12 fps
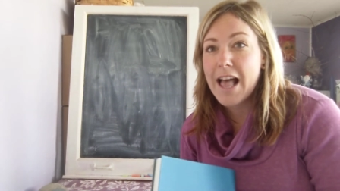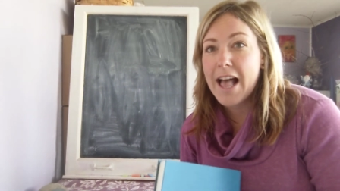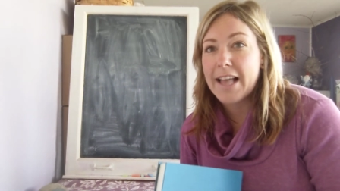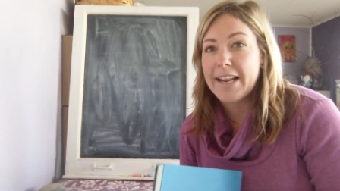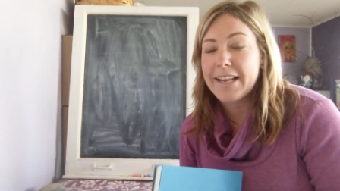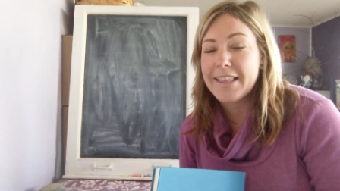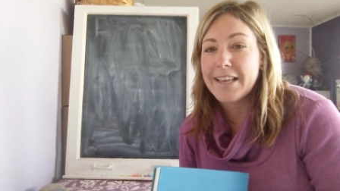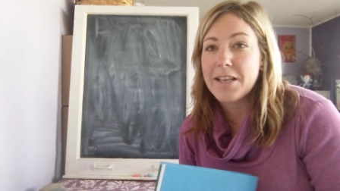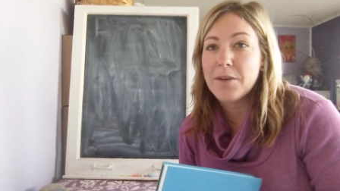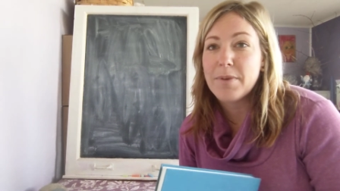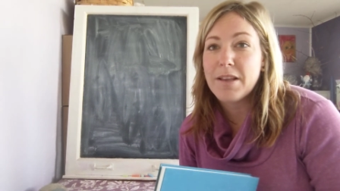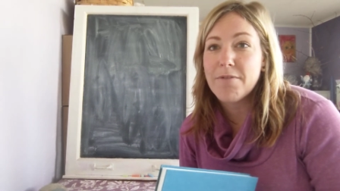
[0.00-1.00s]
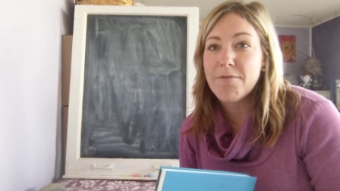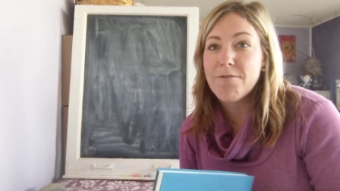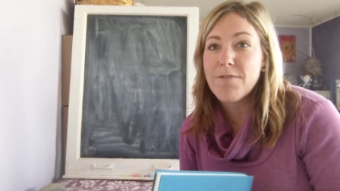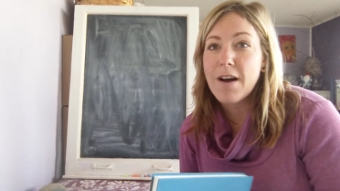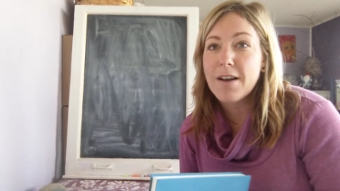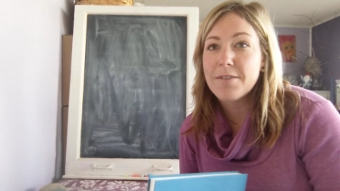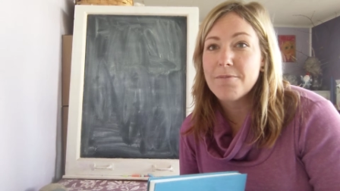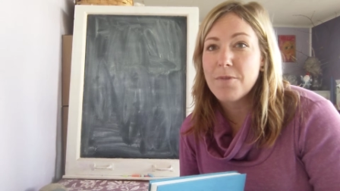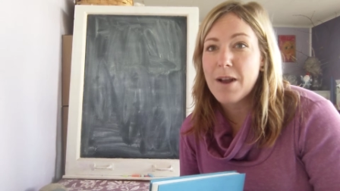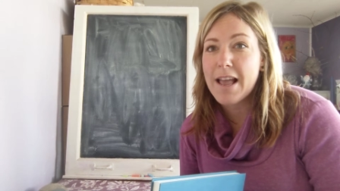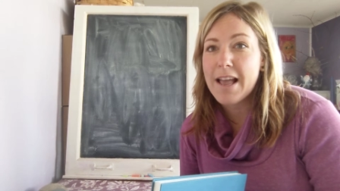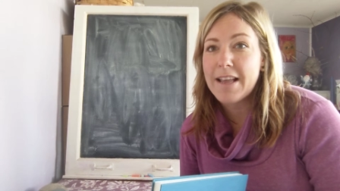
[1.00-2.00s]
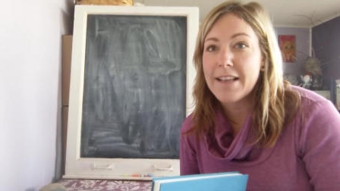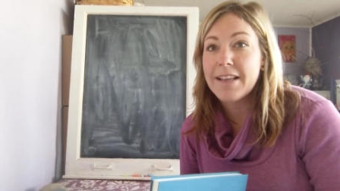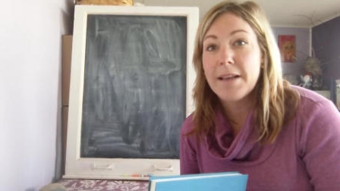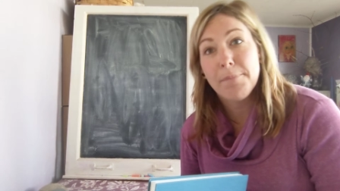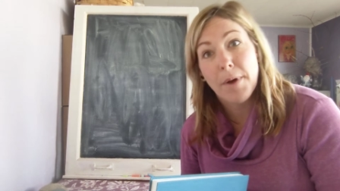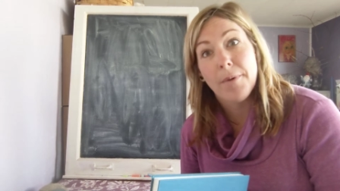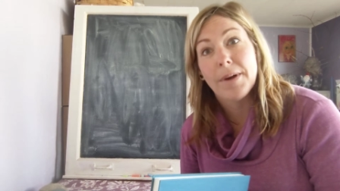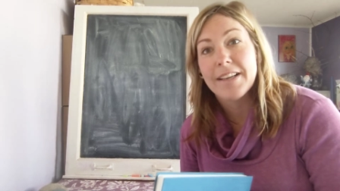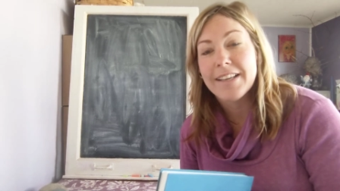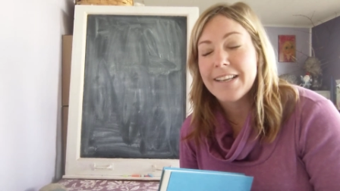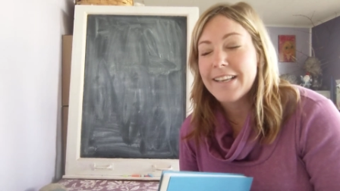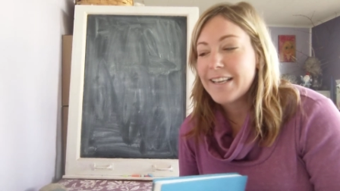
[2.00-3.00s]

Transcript: And I think it'll be a fun way, and poet